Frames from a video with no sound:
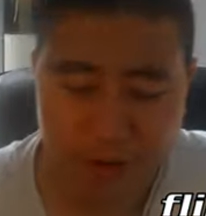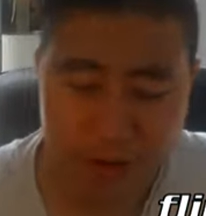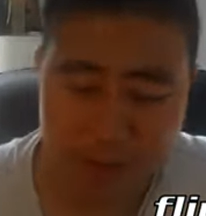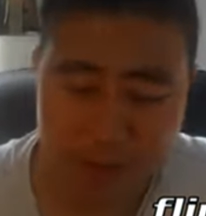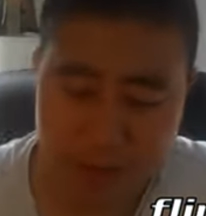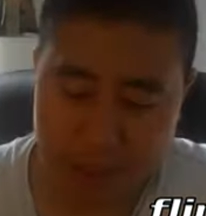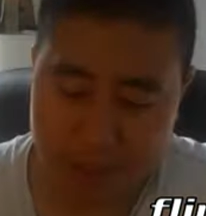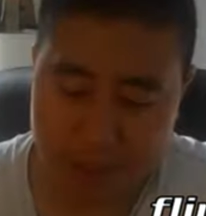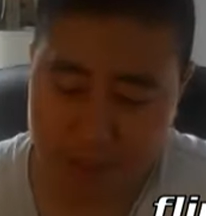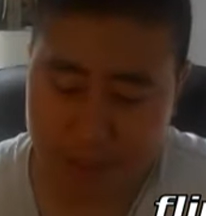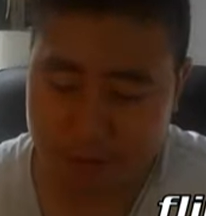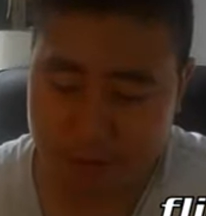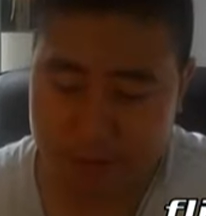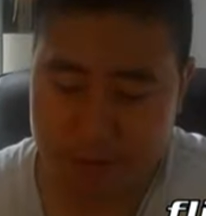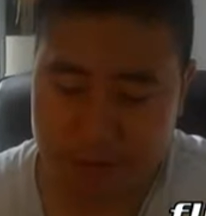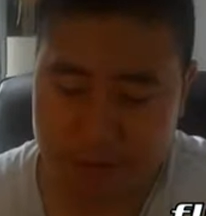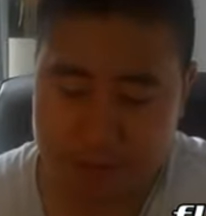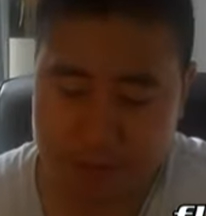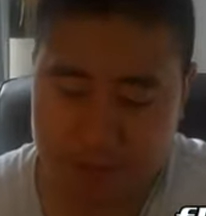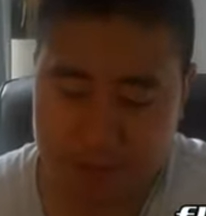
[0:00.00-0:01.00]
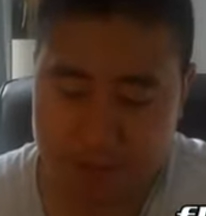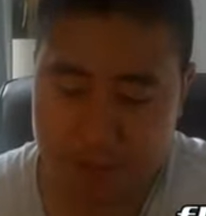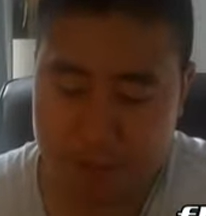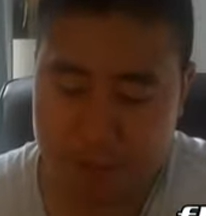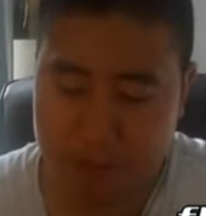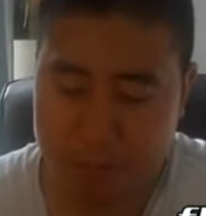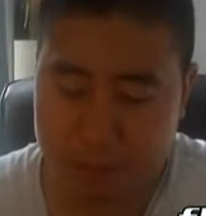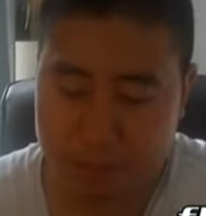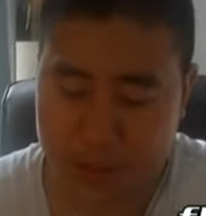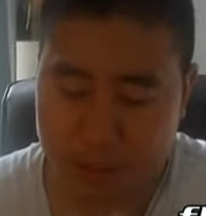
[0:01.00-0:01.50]
That's my criticism
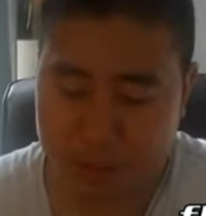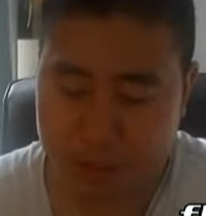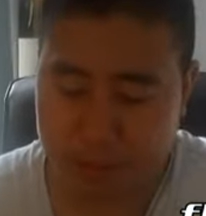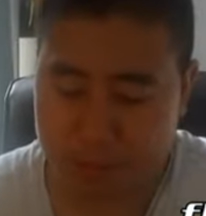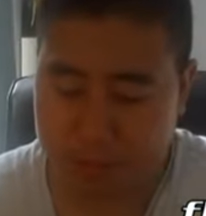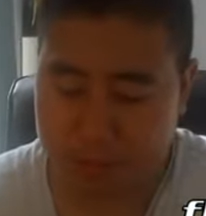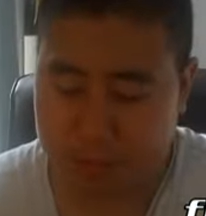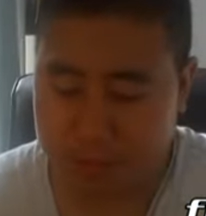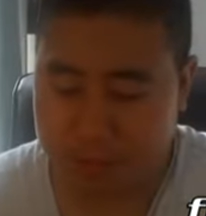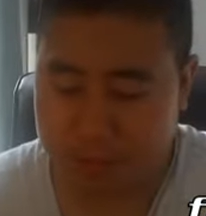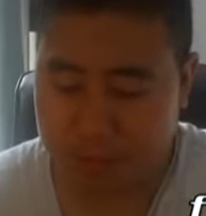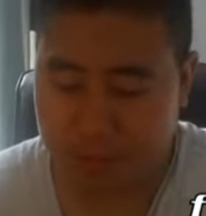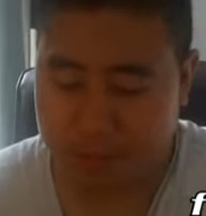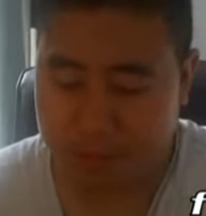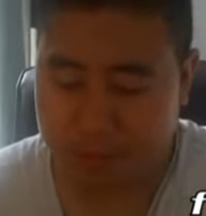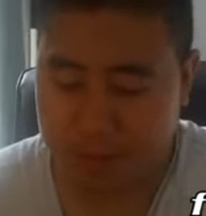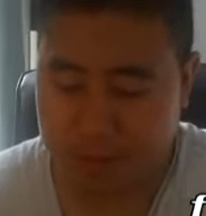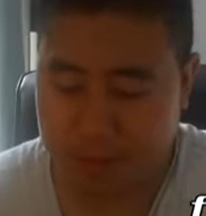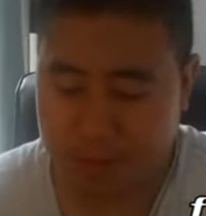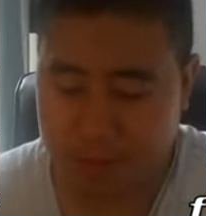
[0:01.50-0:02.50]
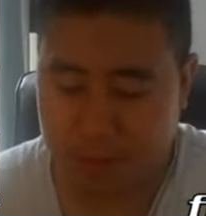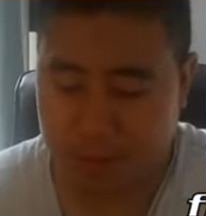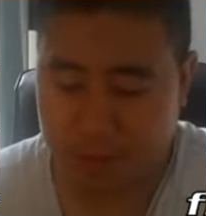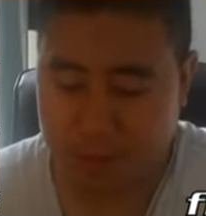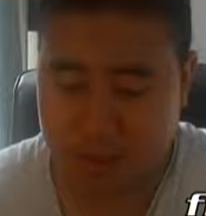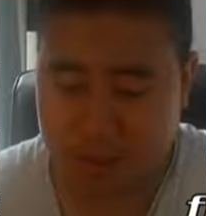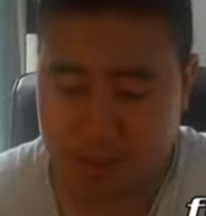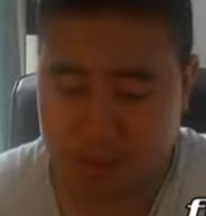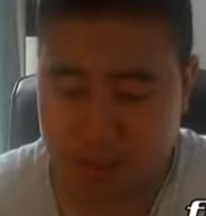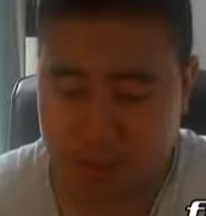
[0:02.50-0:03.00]
here. And here is
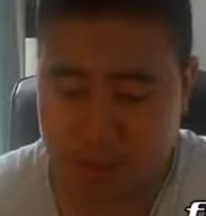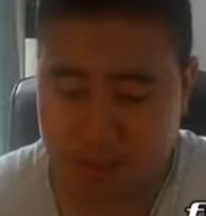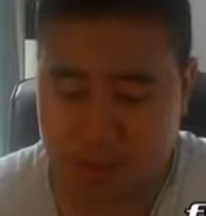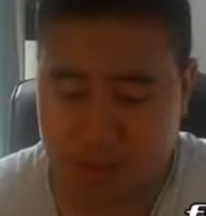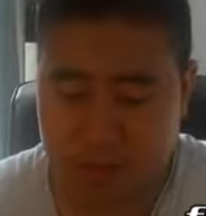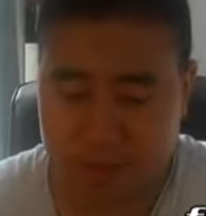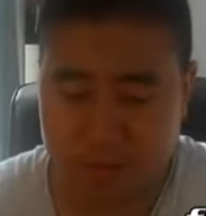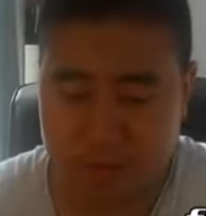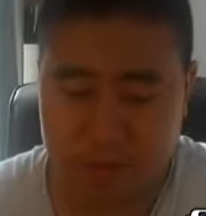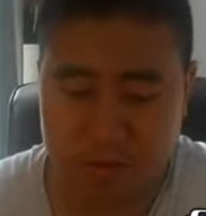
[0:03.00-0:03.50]
the male